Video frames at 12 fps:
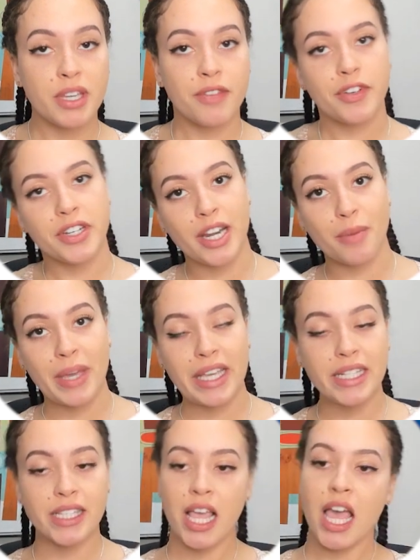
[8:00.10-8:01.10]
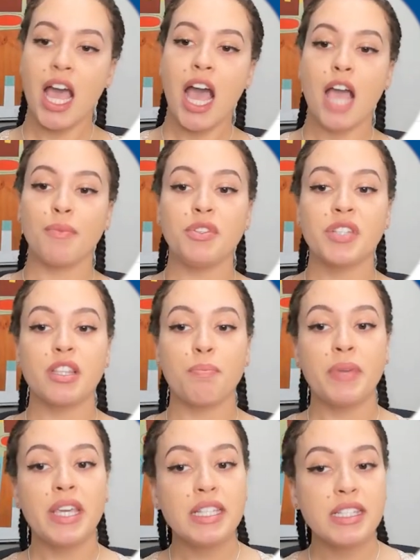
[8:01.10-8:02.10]
B for database. I'm using
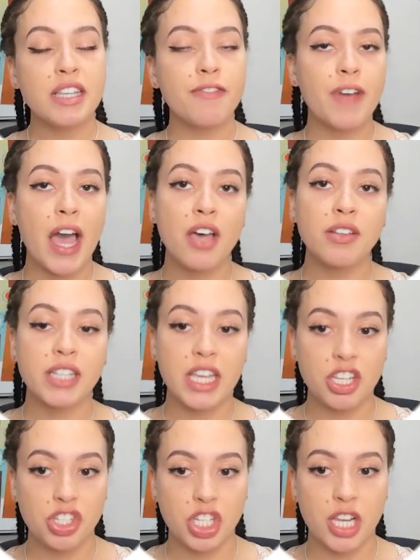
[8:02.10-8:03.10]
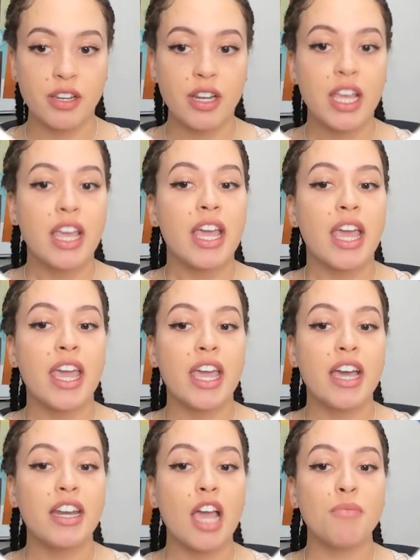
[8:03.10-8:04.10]
the P C Files engine,
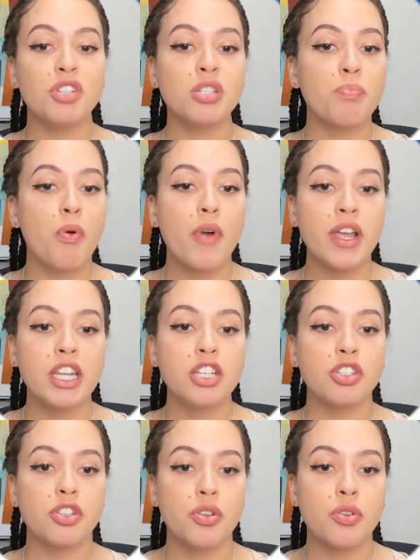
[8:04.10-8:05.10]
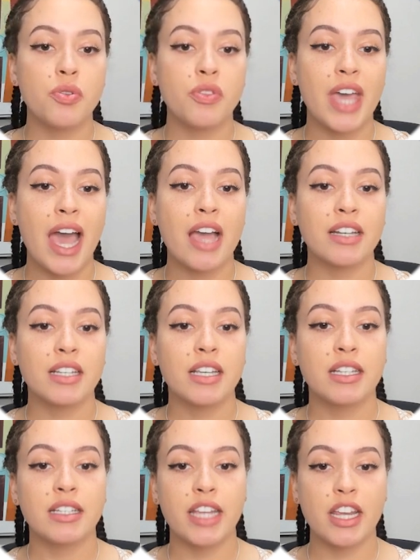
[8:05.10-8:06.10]
and I'm just pointing to
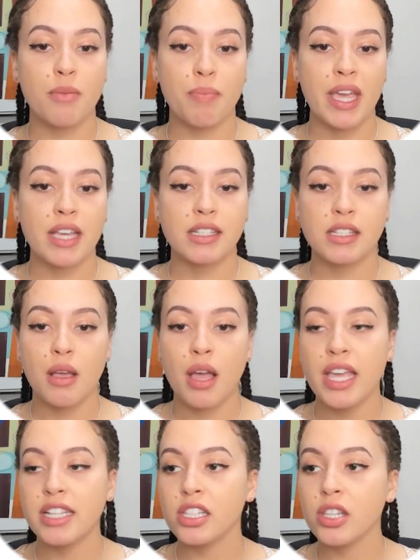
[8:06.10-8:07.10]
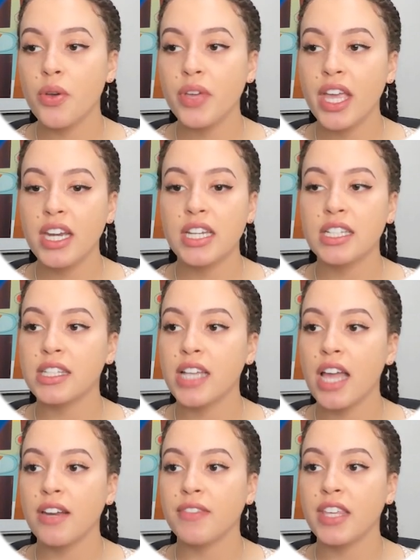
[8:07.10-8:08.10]
that database. It's located
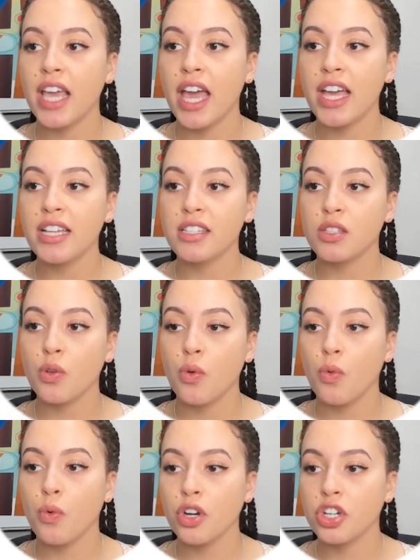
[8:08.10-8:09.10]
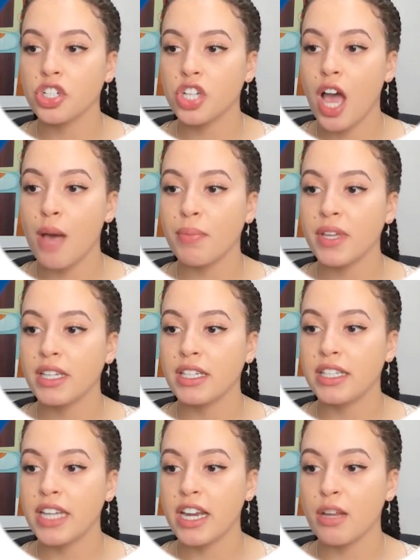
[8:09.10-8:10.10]
inside of the S workshop
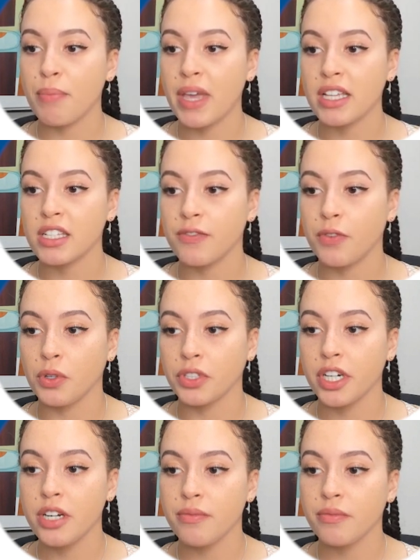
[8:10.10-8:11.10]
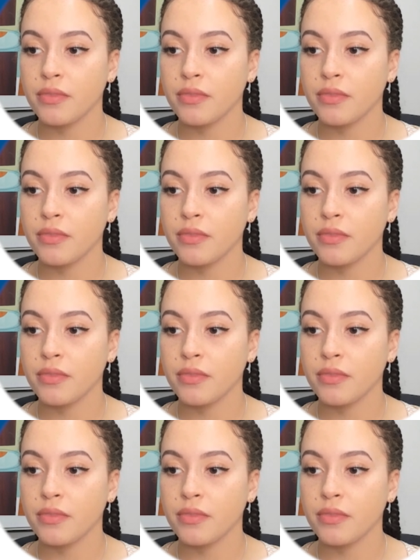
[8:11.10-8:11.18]
database folder.